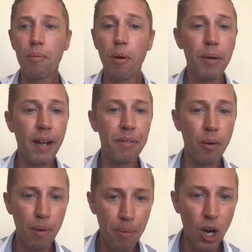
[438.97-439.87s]
probably end up
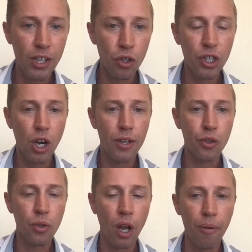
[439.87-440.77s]
with Martin Odegaard
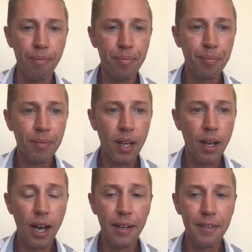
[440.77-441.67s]
on loan.
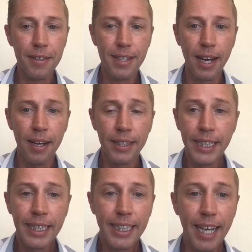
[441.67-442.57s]
And, uh,
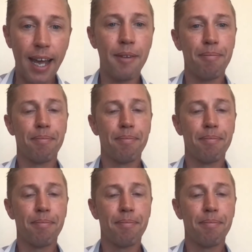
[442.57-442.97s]
yeah.